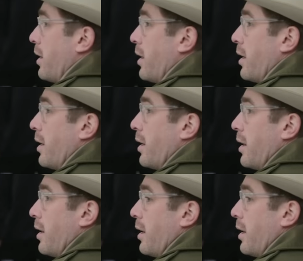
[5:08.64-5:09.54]

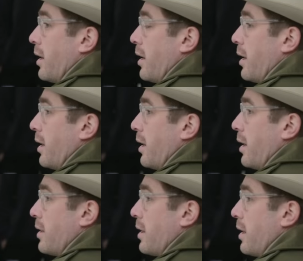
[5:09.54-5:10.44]

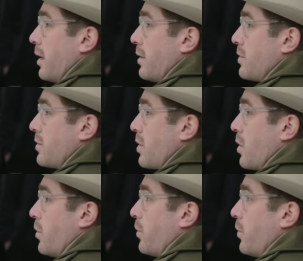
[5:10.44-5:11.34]

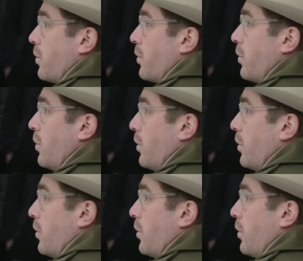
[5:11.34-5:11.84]
[no speech]